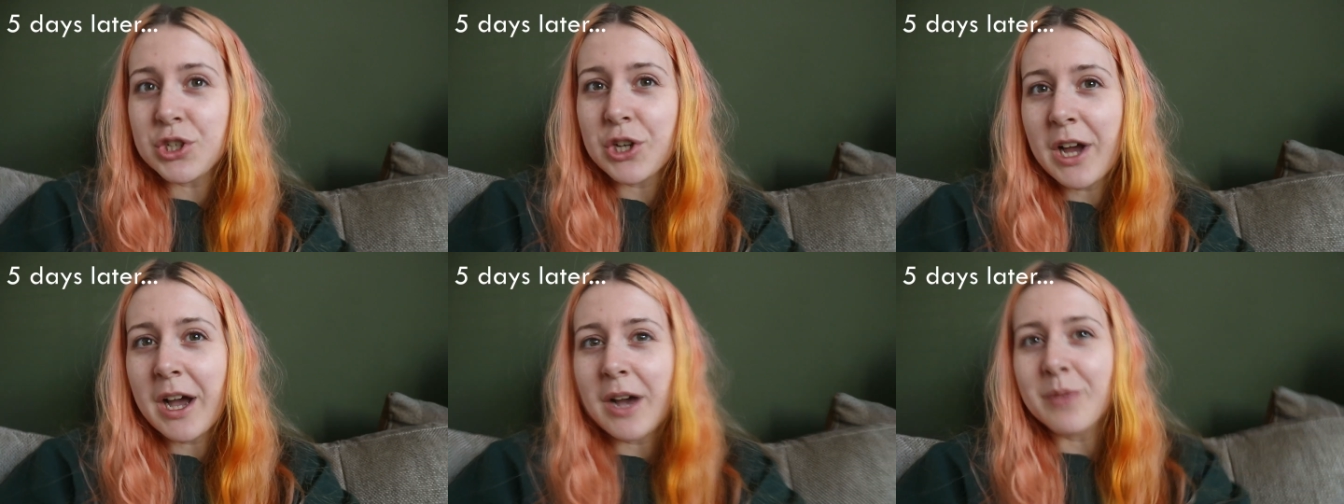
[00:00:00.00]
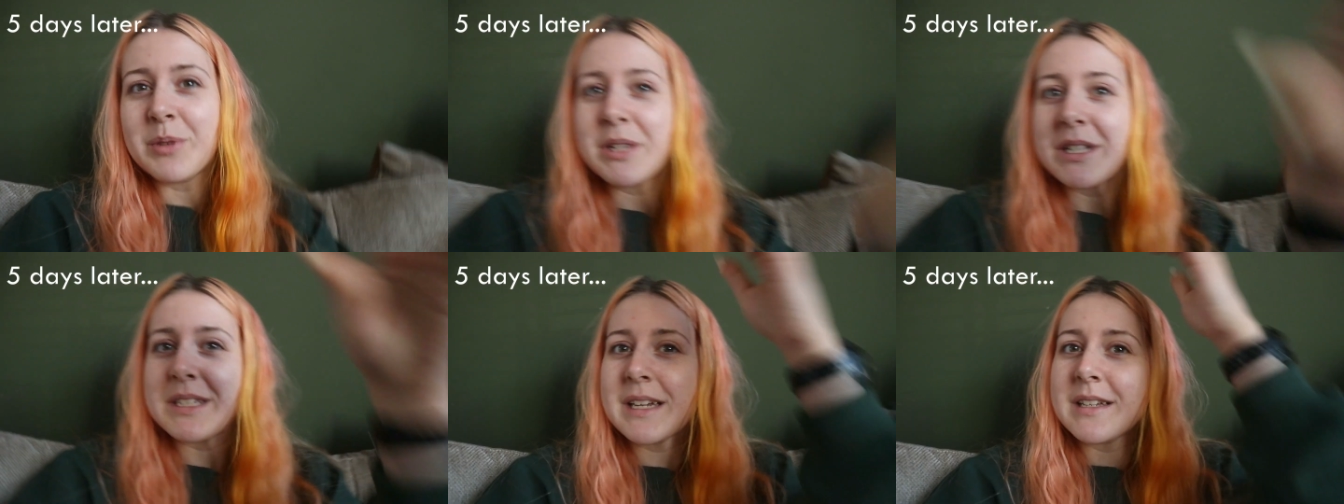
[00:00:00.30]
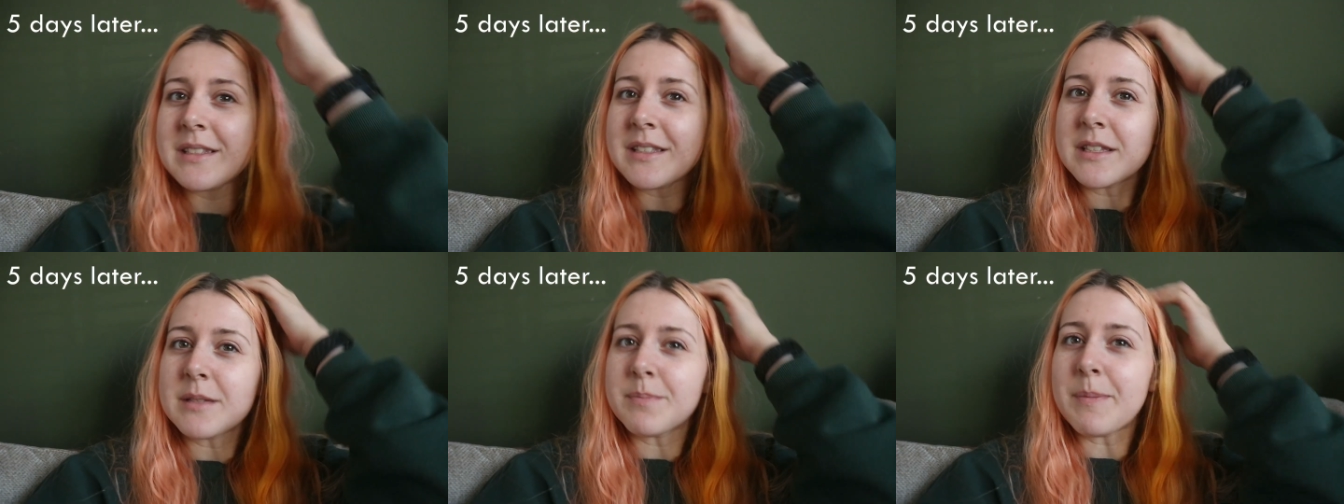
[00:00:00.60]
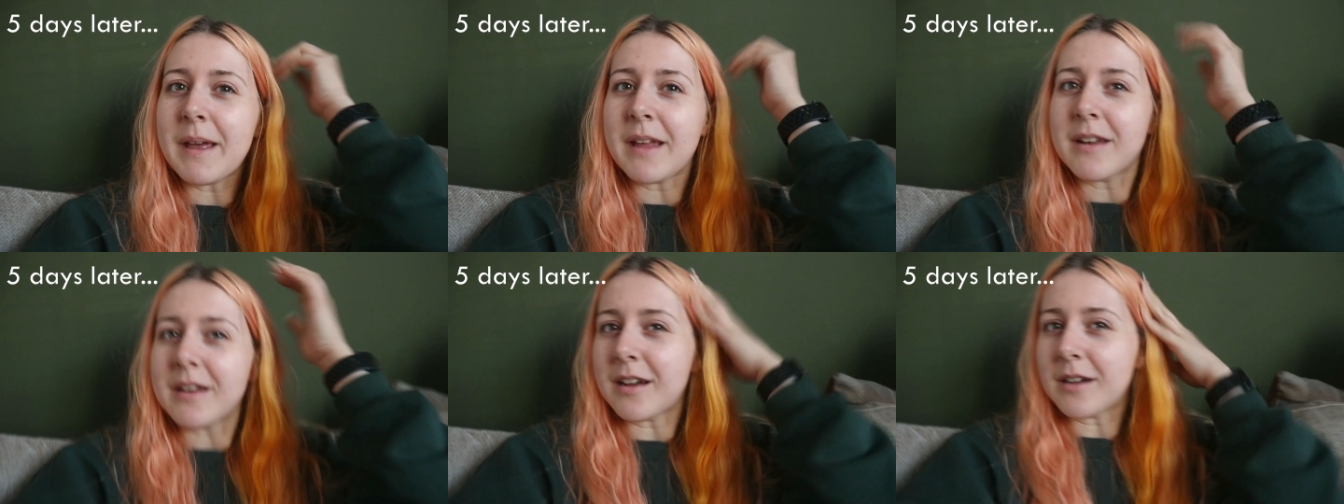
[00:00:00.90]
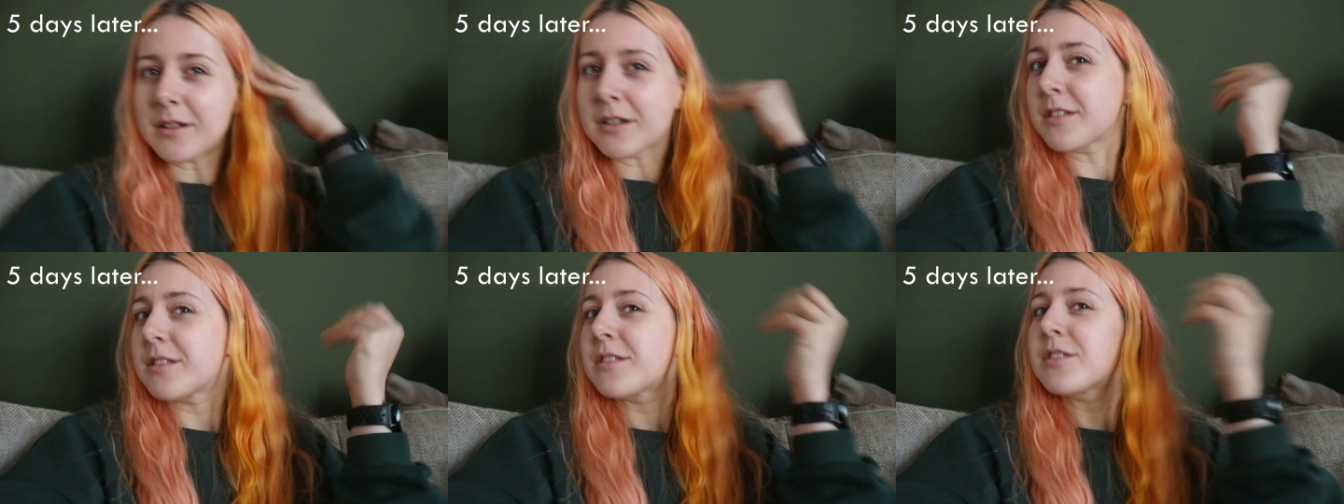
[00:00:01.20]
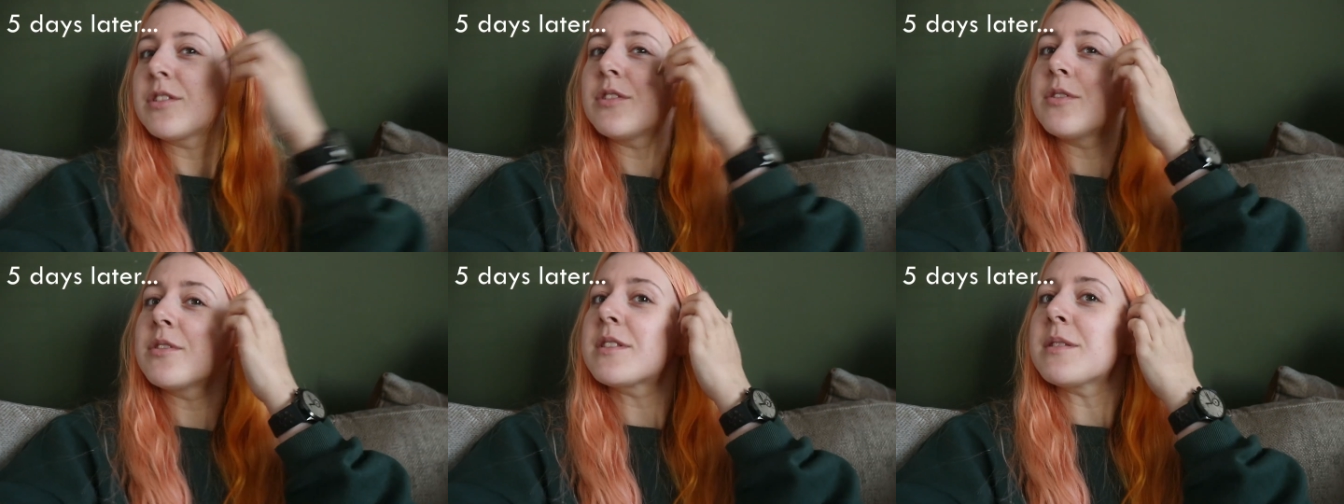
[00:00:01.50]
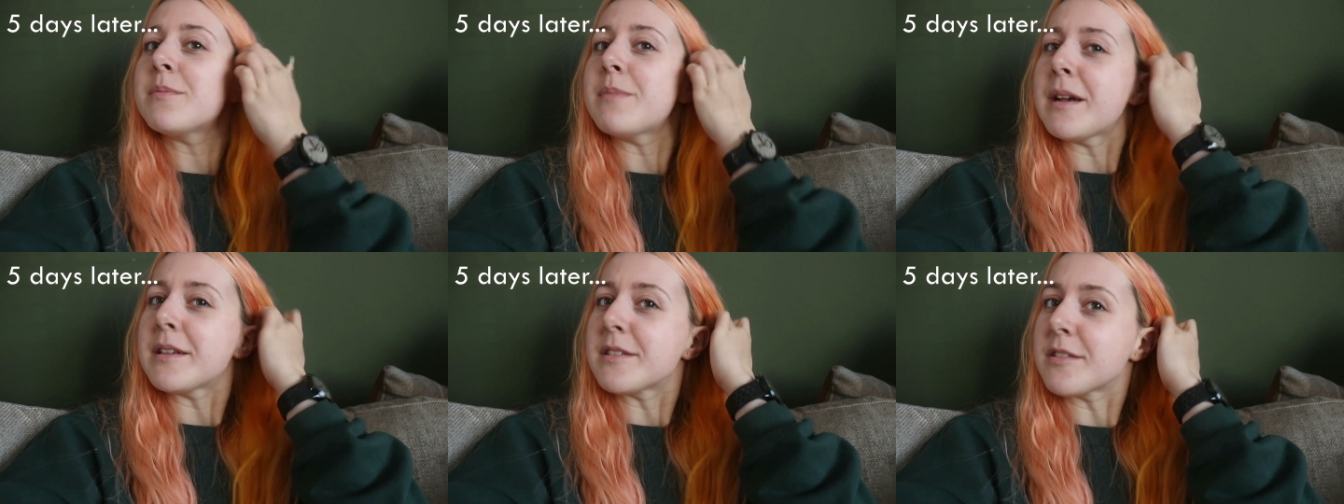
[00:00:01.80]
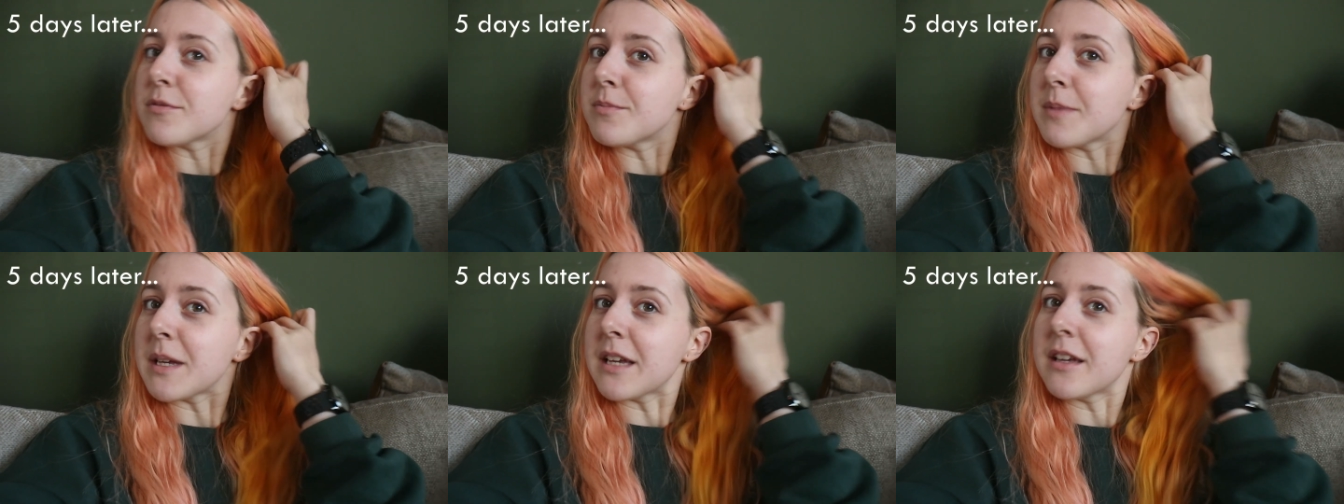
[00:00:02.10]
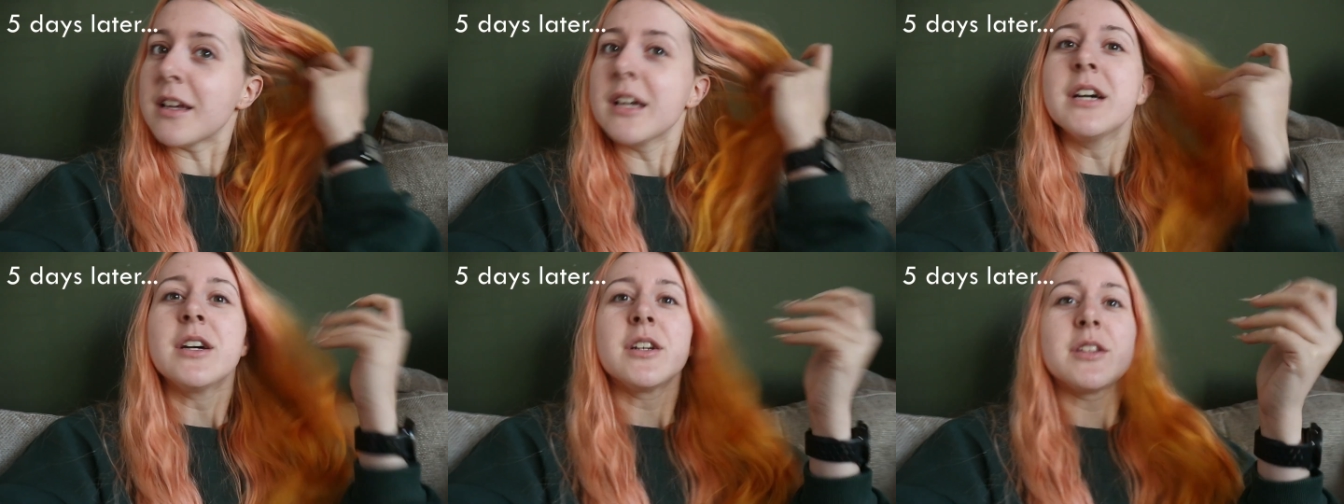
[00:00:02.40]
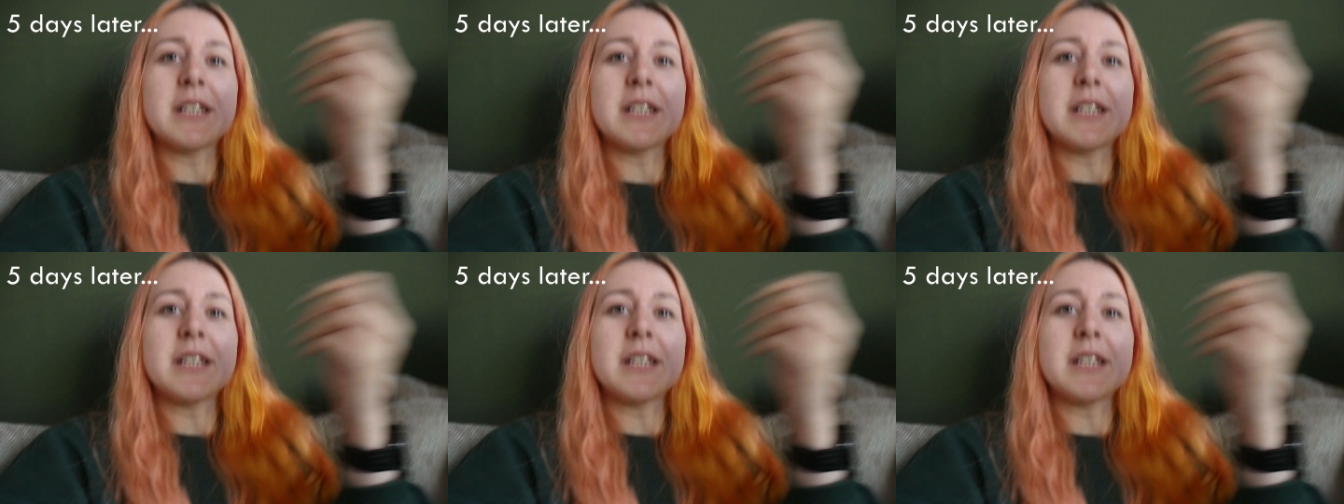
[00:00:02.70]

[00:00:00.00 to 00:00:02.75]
sure how many days it's been, excuse the mess of me.